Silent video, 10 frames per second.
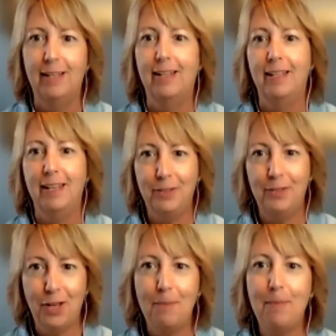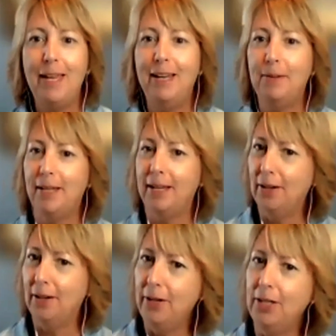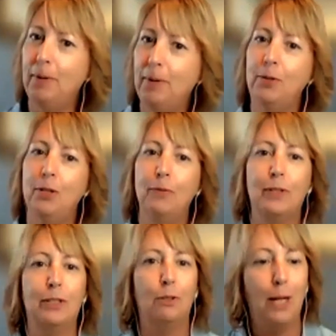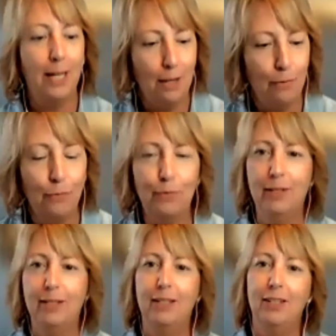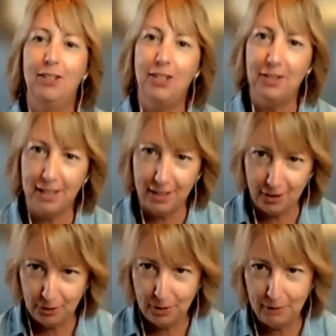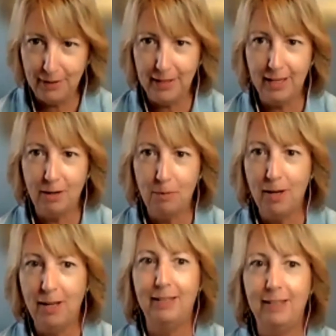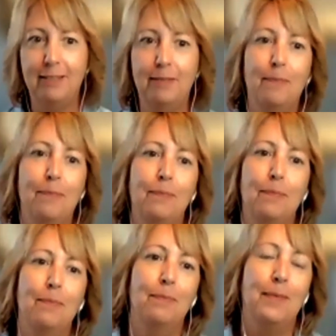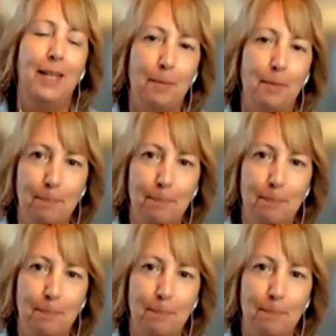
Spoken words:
he saw me and he's like, oh, here's my dutiful little wife. She's going to do everything I want. Yep.